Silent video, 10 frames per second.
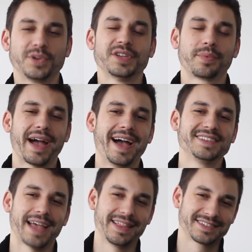What's up,
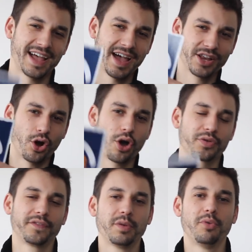guys? Alex Heyne,
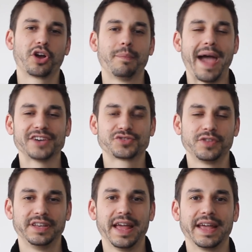author of the book Master
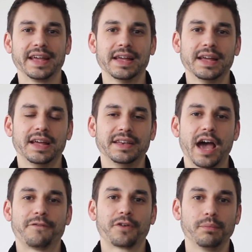the Day.
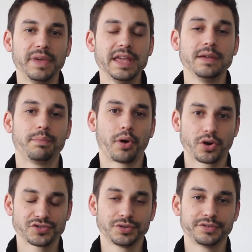Now, for me,
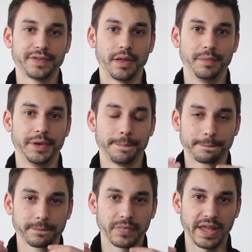personal development
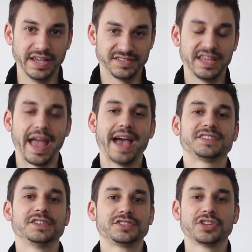is the
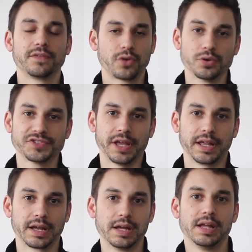essence of goal
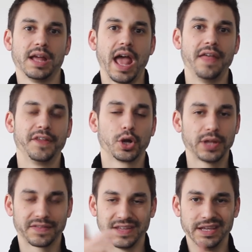setting. And they're
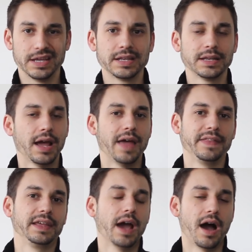like the yin
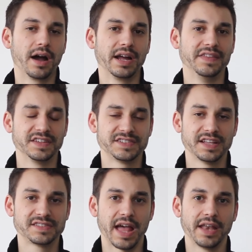and the yang in the
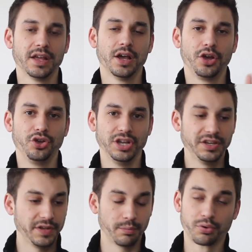sense that you
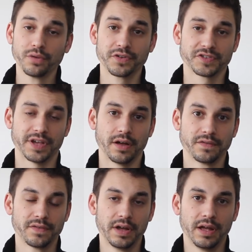need to improve
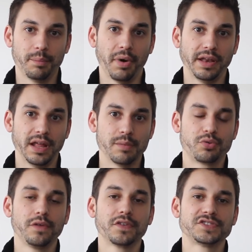yourself, but
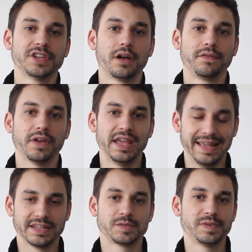improve yourself
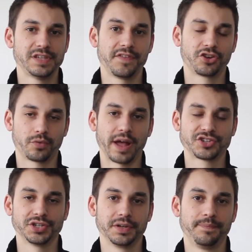in a specific
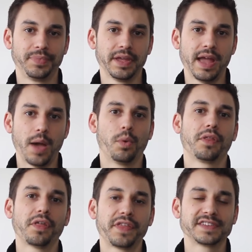direction. And one
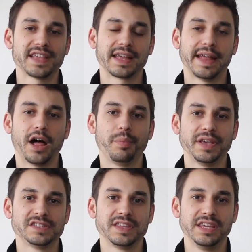of the things that can help
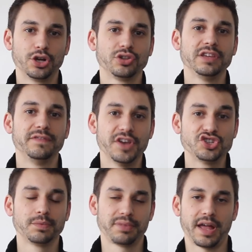is the yearly
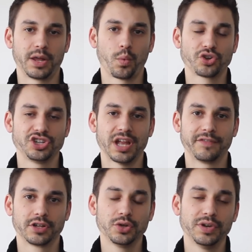vision planning worksheet I've
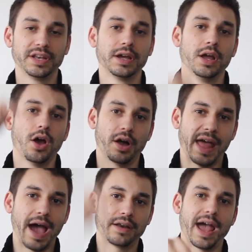included on
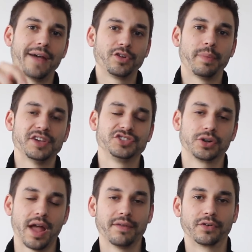how to have your best
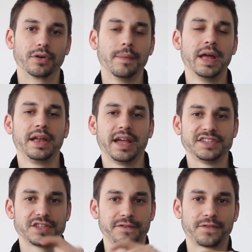year ever.
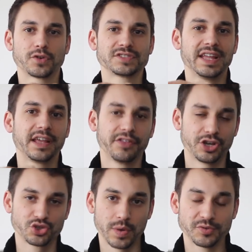It's the first link in the
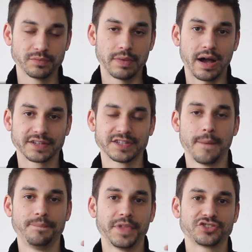description box.
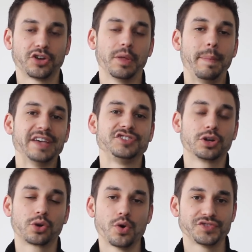It's called the Best
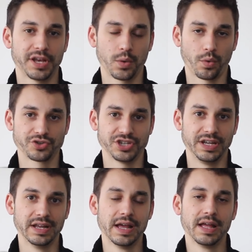Year Goal Setting
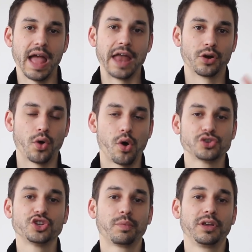Worksheet, and it'll
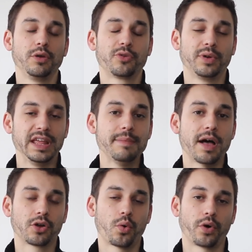also bring you through an
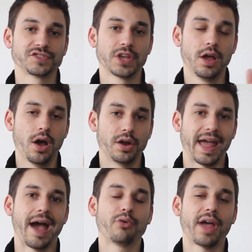email course on
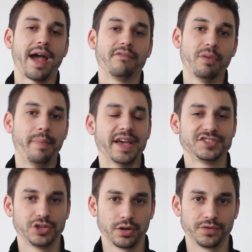how to have the
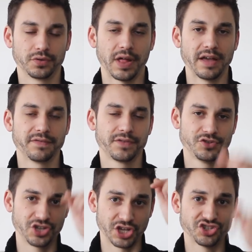best year of your life.
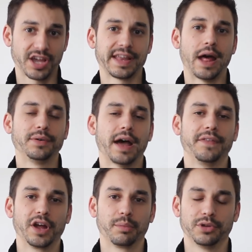So you can check it out
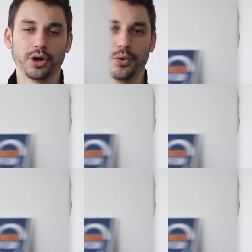down there below.